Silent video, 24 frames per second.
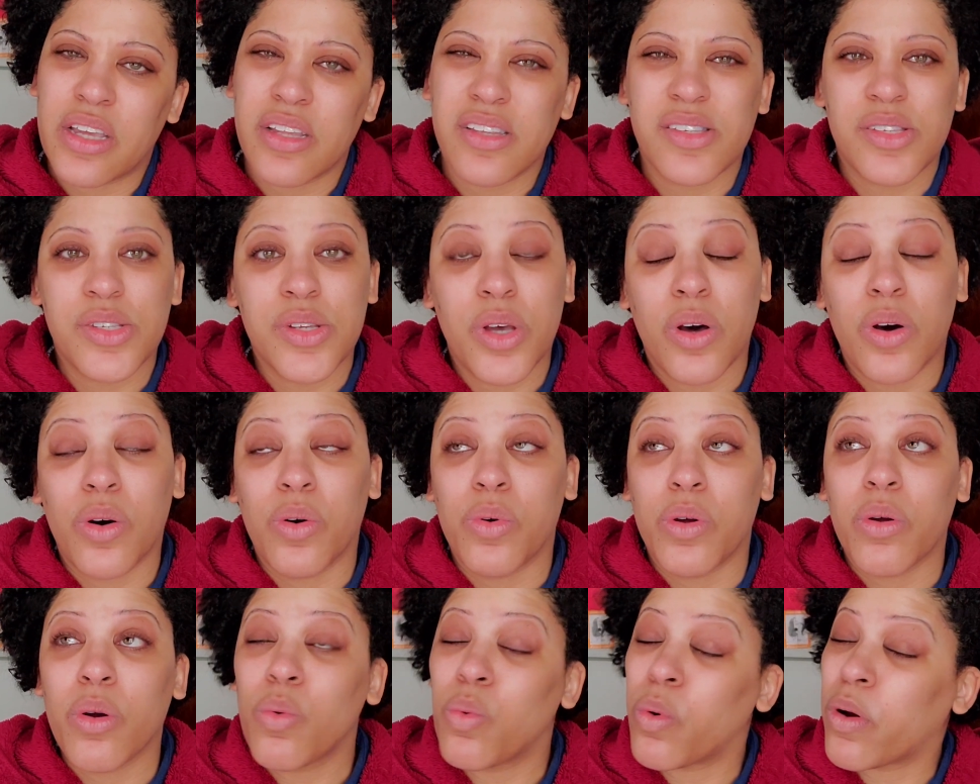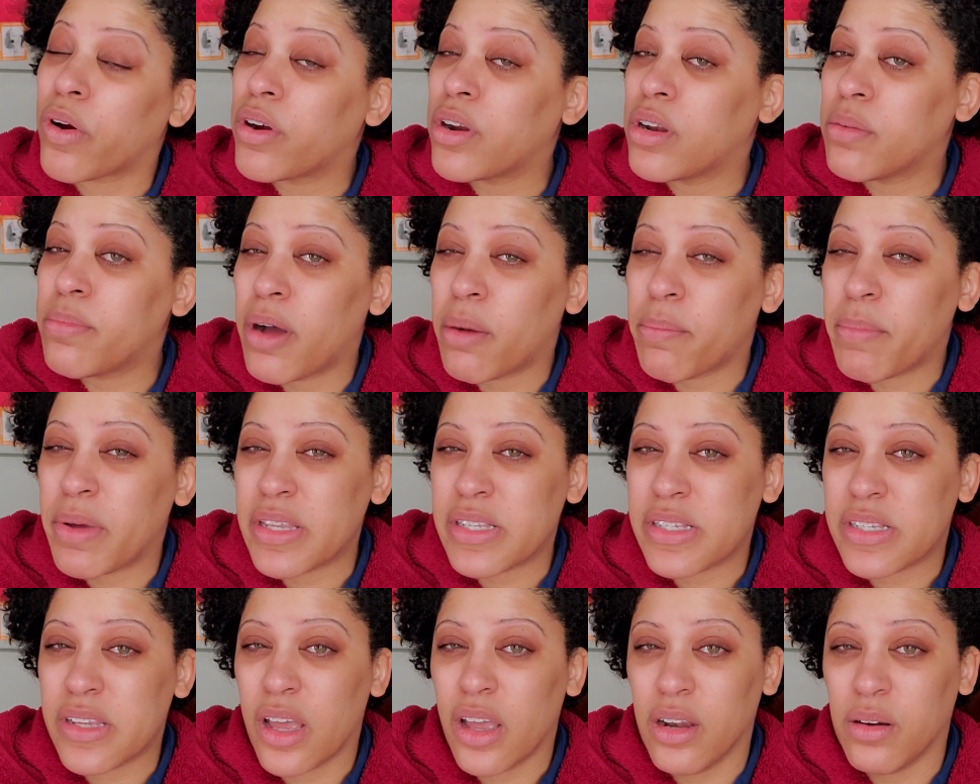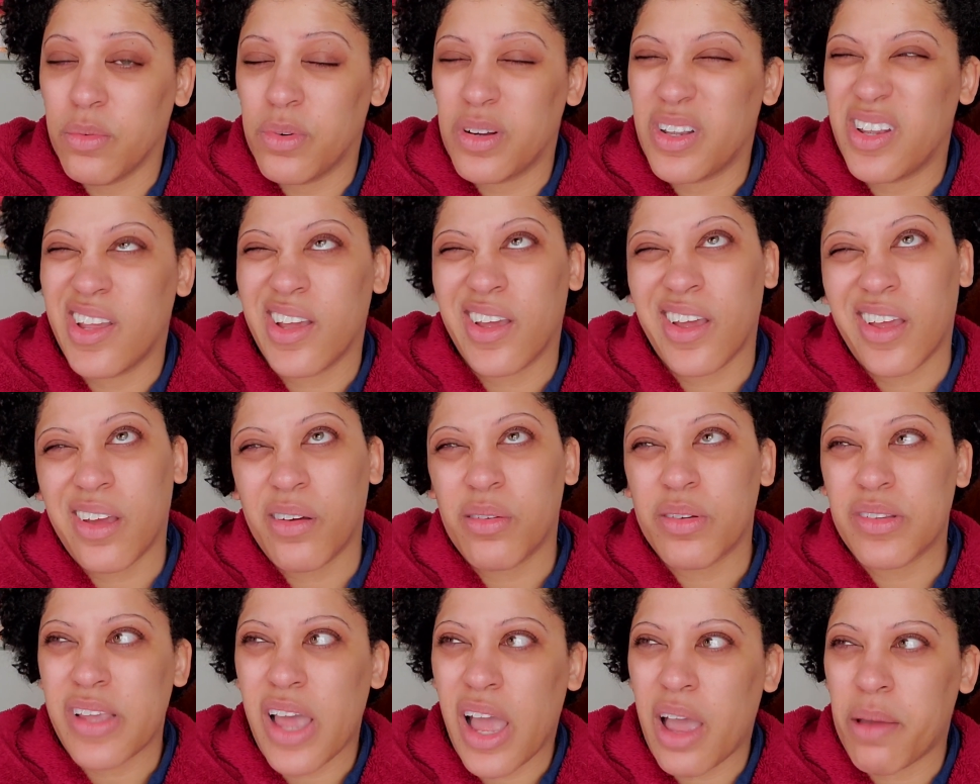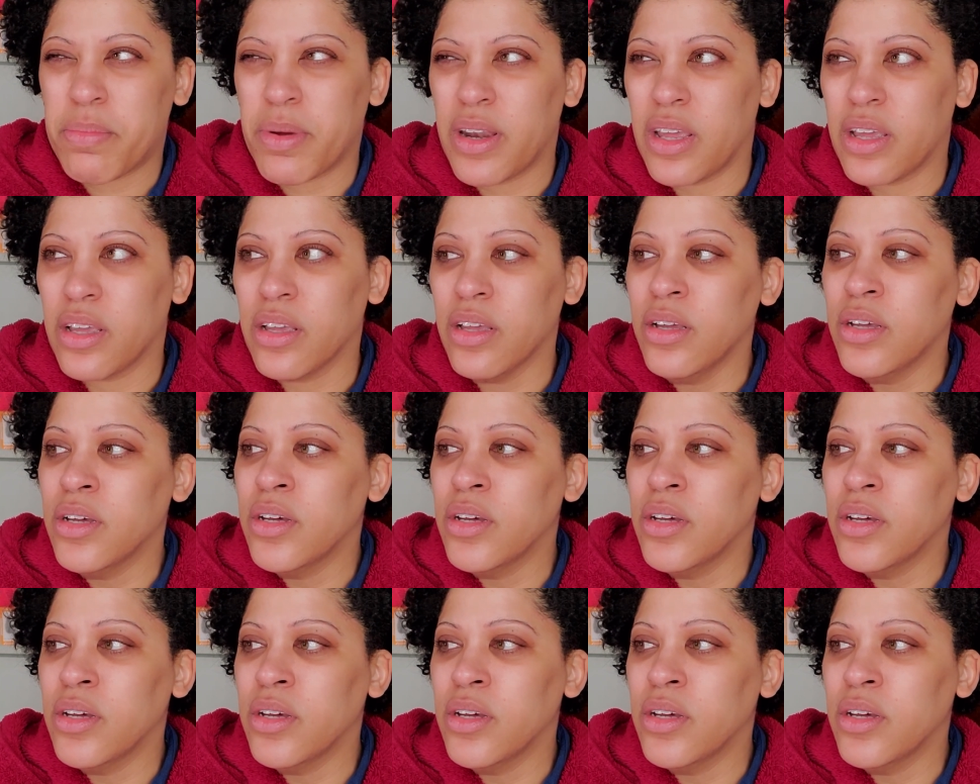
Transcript: And so we were worried about my son and we're like, oh, what's happening?